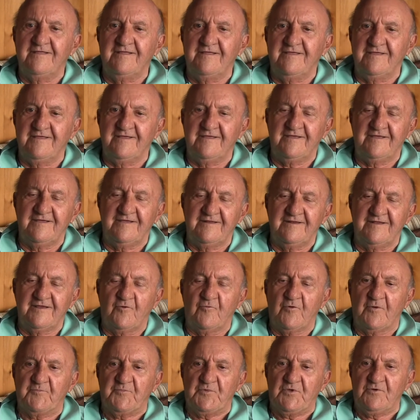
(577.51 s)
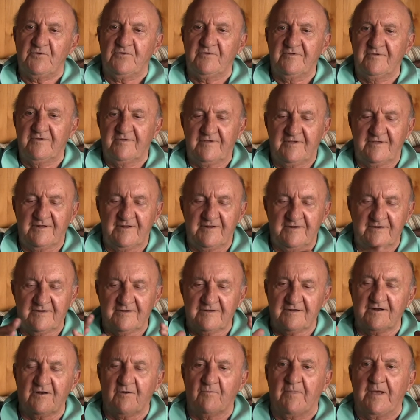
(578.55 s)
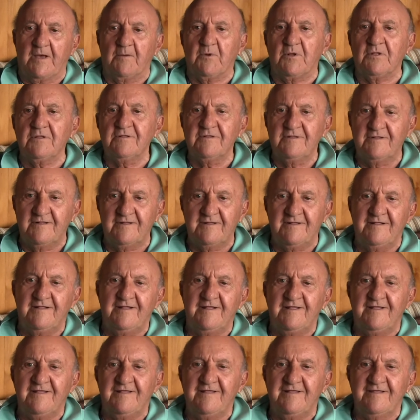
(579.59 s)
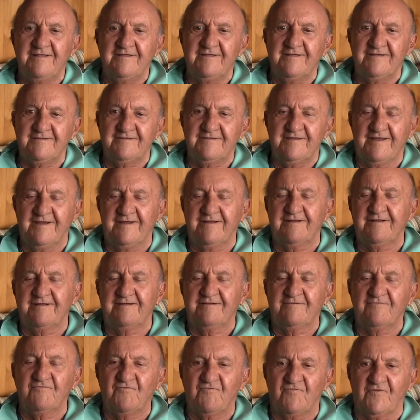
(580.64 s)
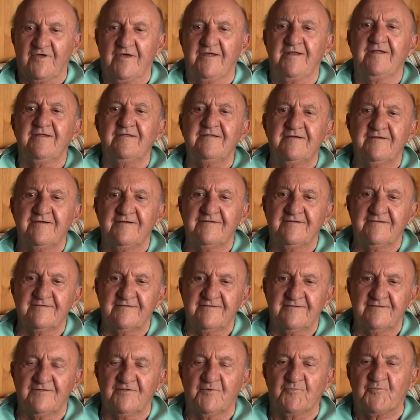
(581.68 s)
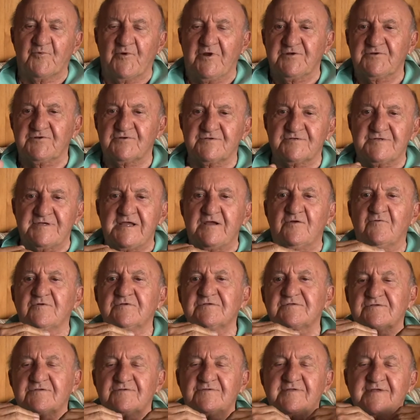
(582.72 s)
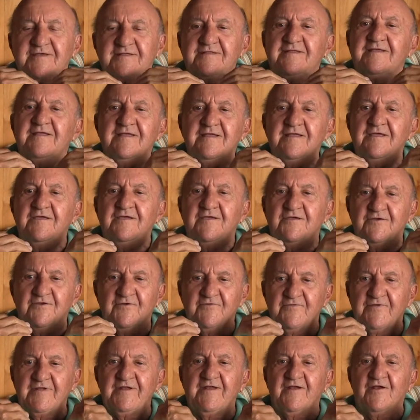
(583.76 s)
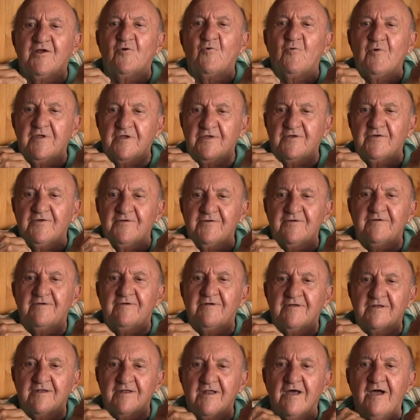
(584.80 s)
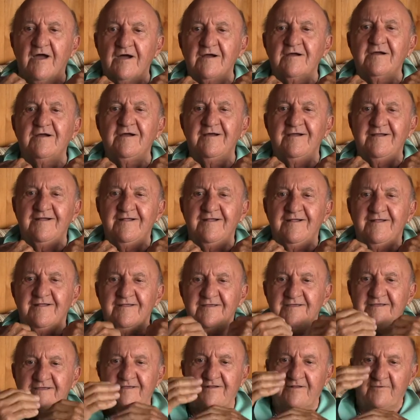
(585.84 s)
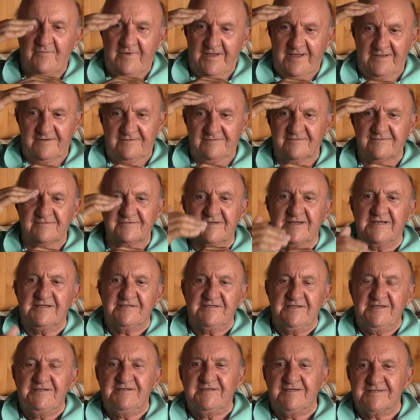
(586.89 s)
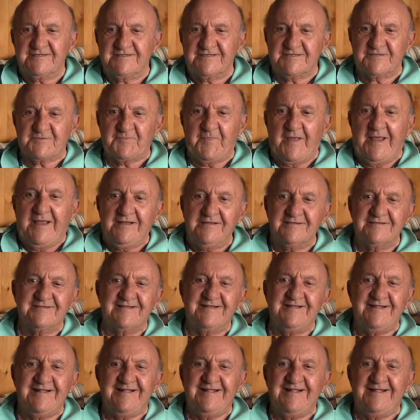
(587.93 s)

and equip you, and you get in a little bubble. They take and flood it until the pressure is equal so that you're in there with your lung in about six inches of space